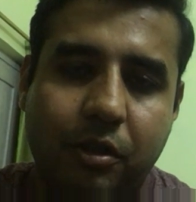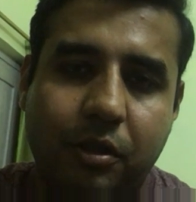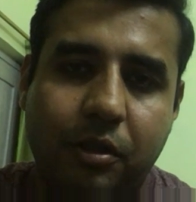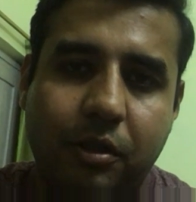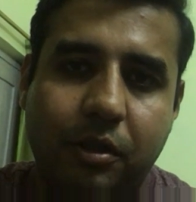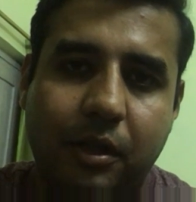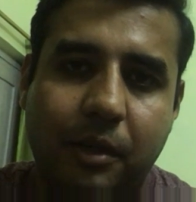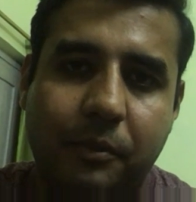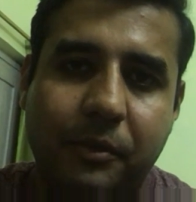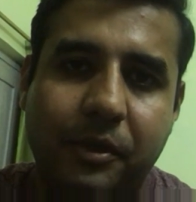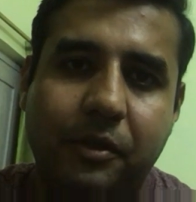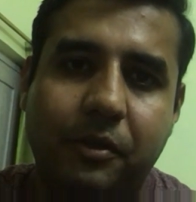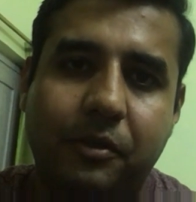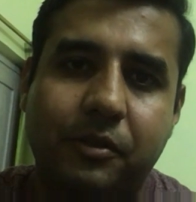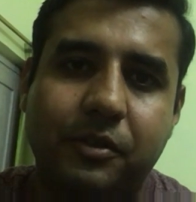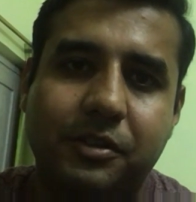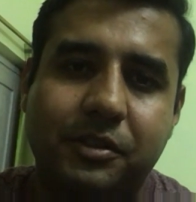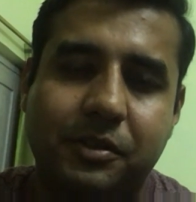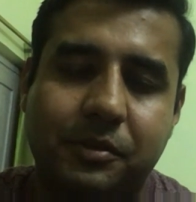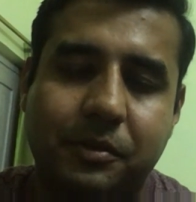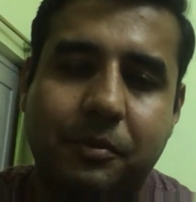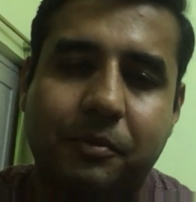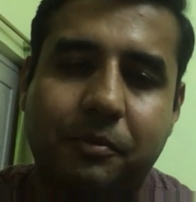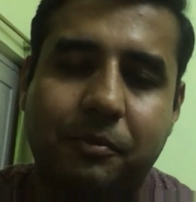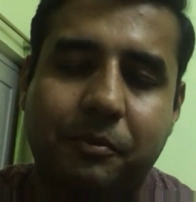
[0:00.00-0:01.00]
uh, I mean,
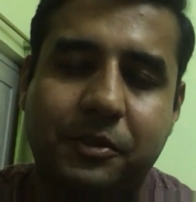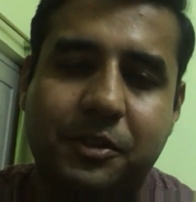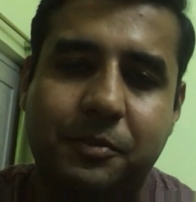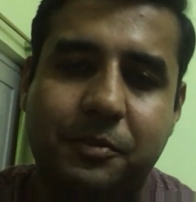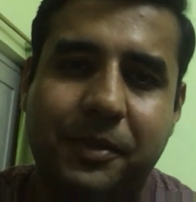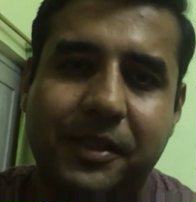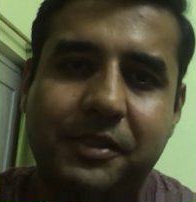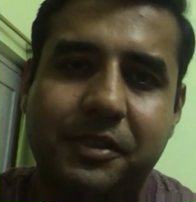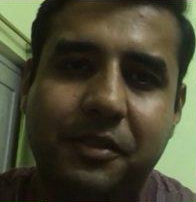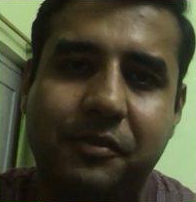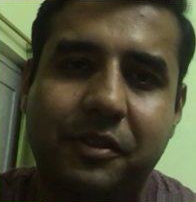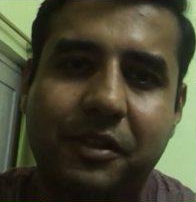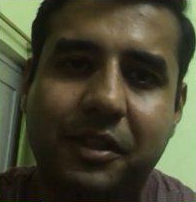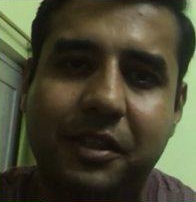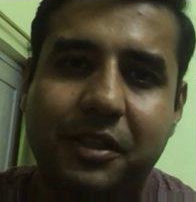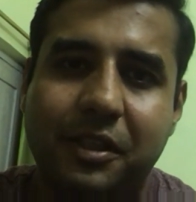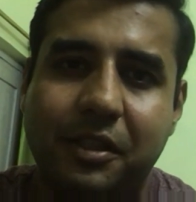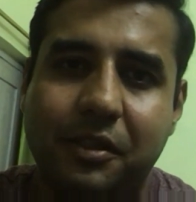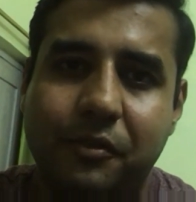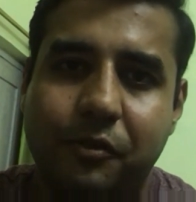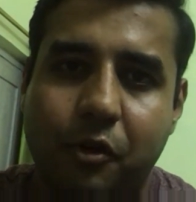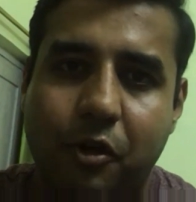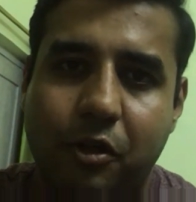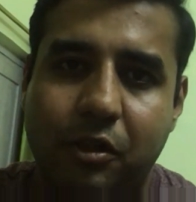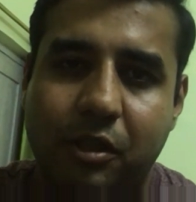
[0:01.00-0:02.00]

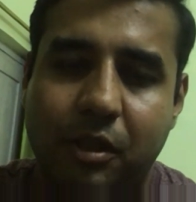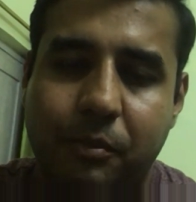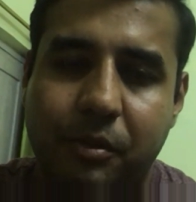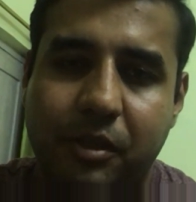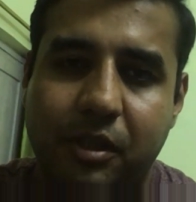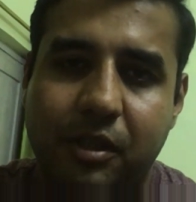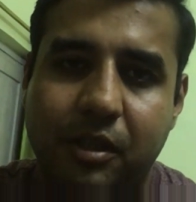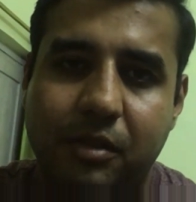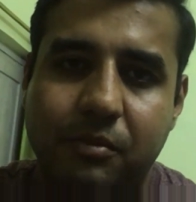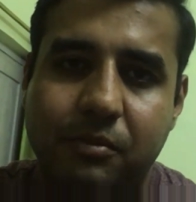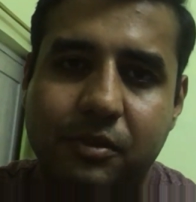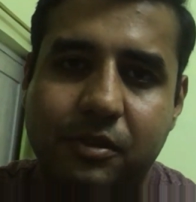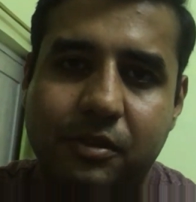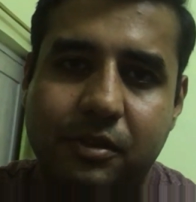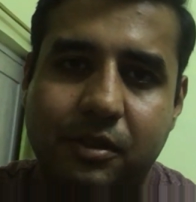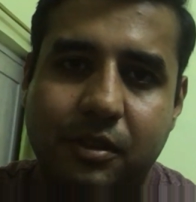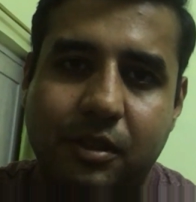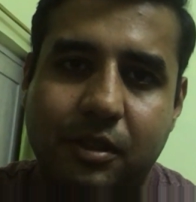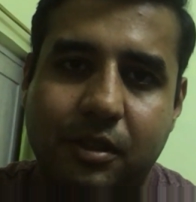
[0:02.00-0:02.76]
specifically for the prelims,